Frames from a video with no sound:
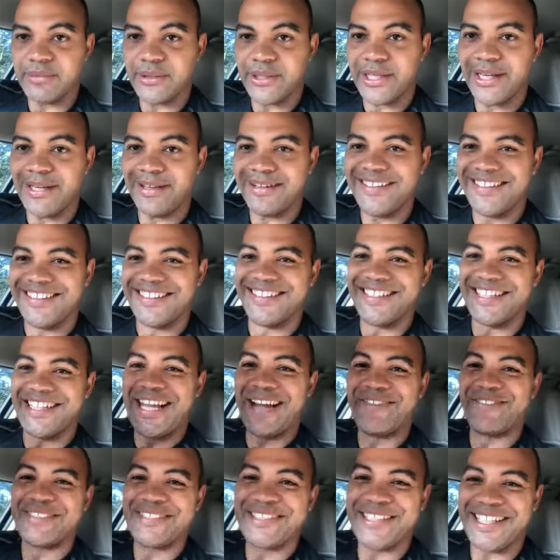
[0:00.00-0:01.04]
Okay. I can't
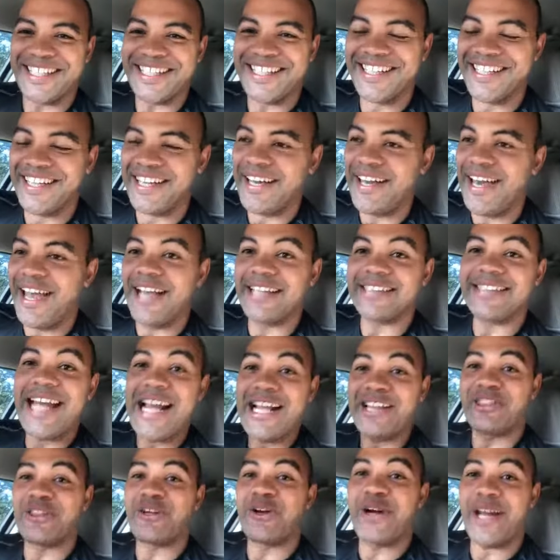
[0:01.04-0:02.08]
even talk. Hey, it's
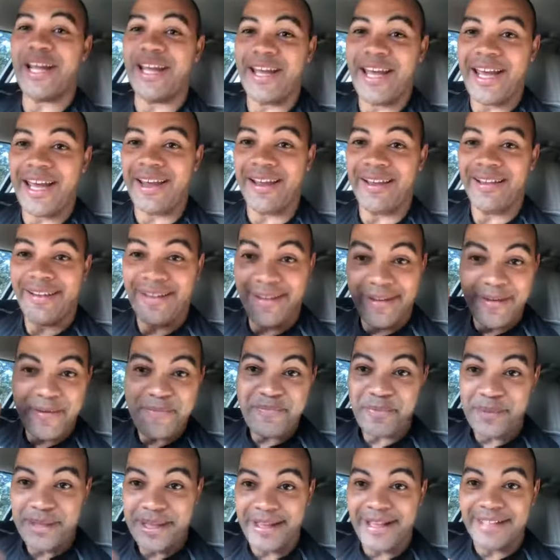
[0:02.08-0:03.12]
8:30. Hey,
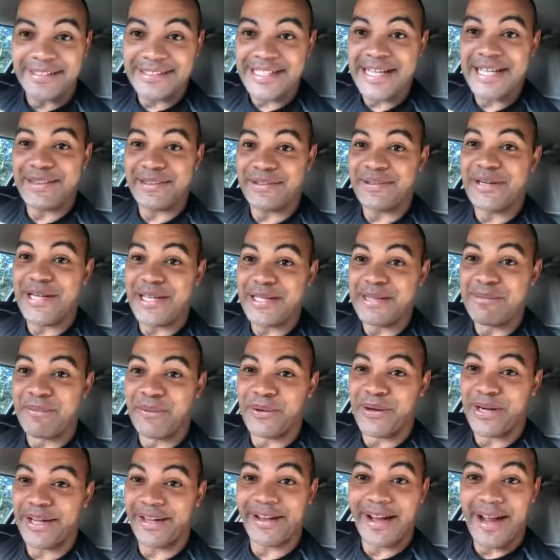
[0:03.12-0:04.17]
it's 8:30 in the
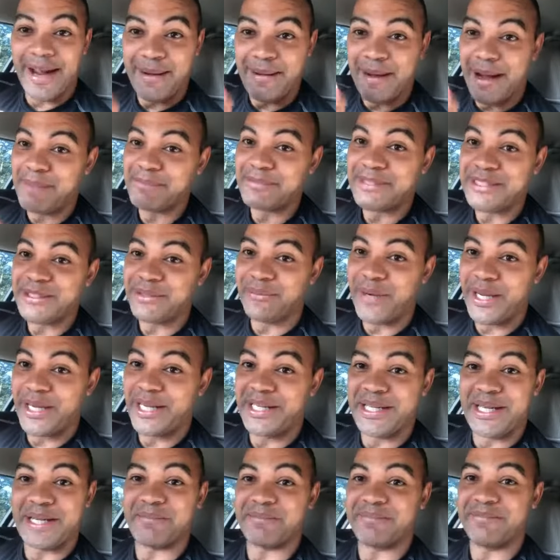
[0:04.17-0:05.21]
morning. I'm still waking
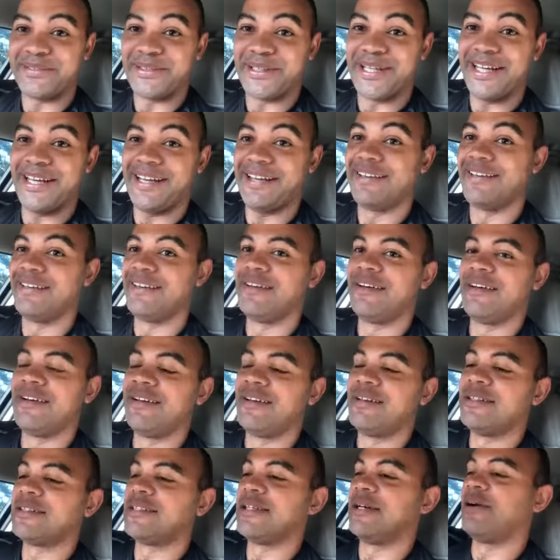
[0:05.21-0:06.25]
up. Okay.
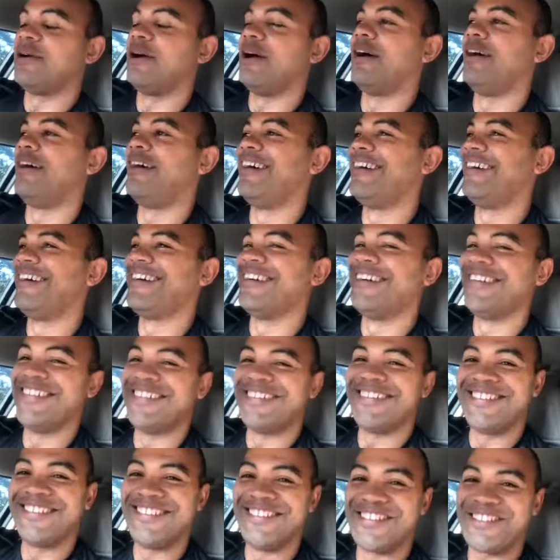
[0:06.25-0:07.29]
So,
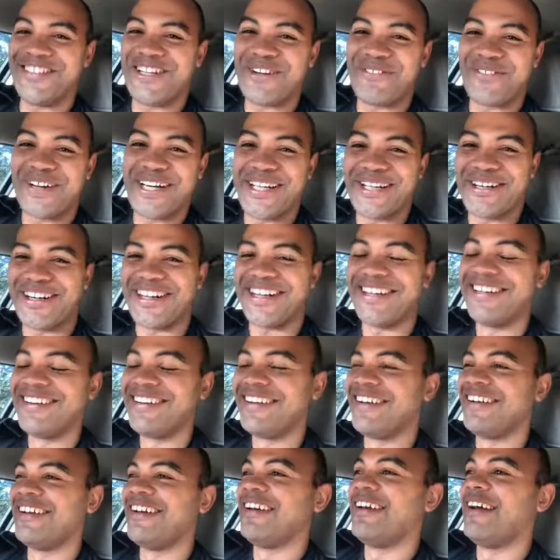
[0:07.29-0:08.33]
so I don't want to hear it.
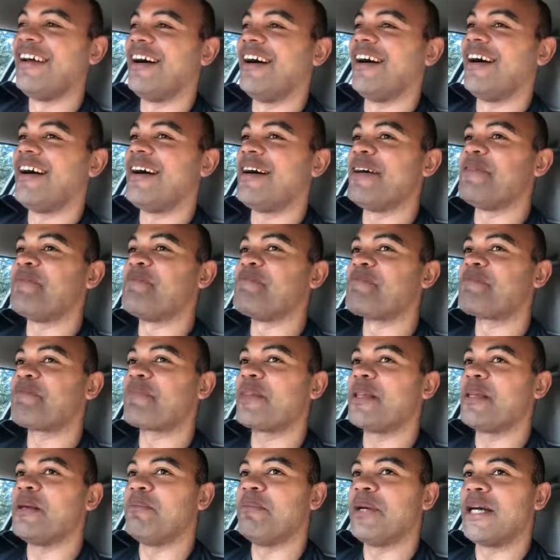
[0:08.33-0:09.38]

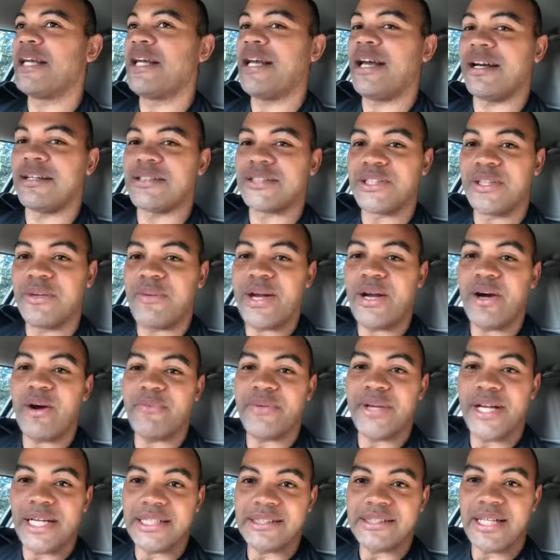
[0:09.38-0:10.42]
But yeah, so anyway, I hope
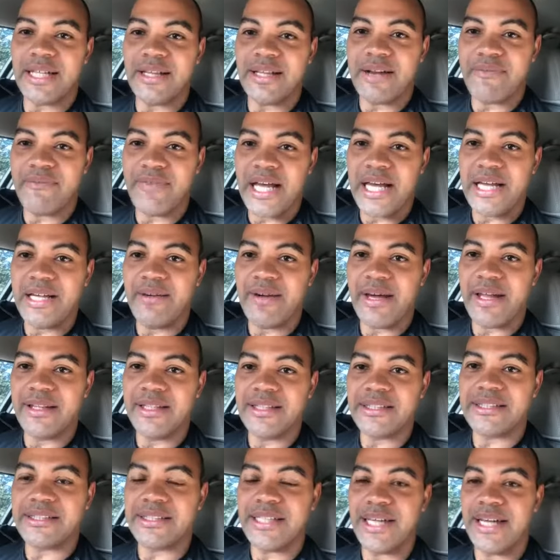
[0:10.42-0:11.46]
you guys got a lot of value out of
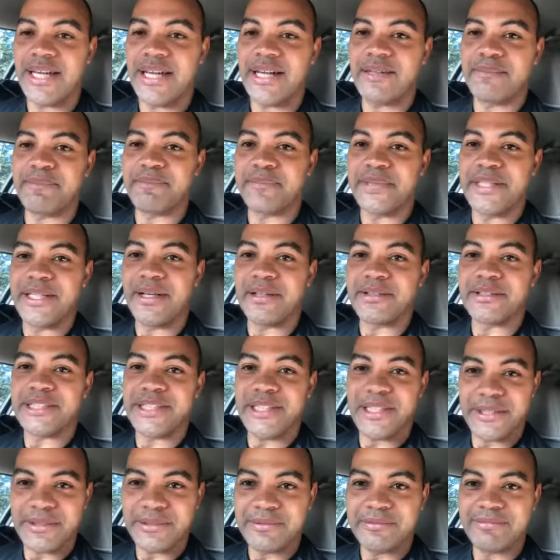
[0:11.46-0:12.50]
this, and I'll see
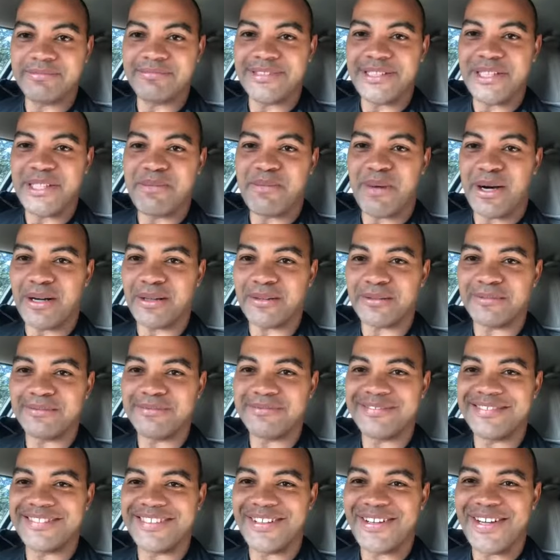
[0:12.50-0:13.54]
you tomorrow.
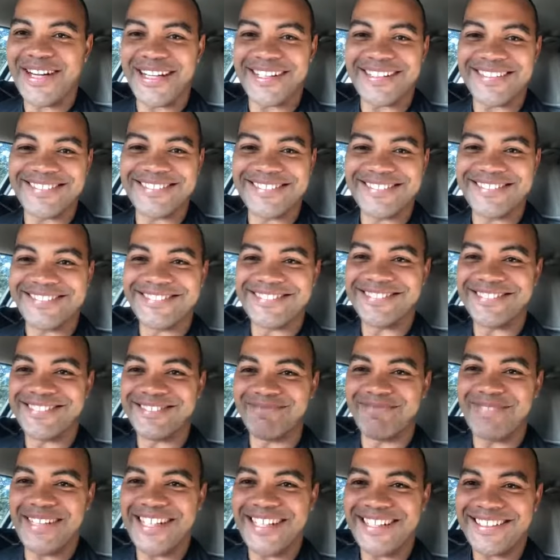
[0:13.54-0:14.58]
All right.
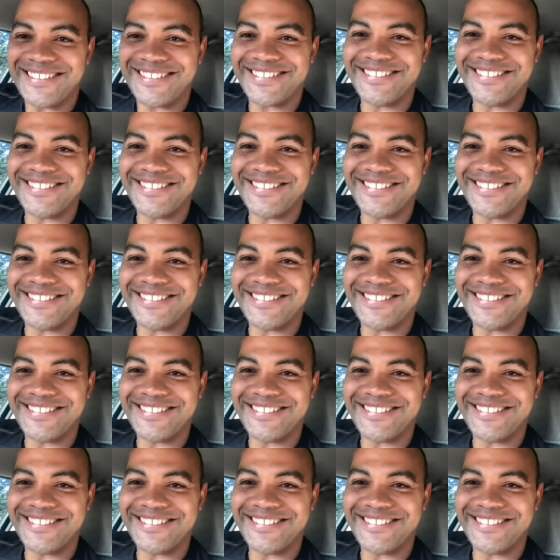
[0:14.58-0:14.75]
Bye.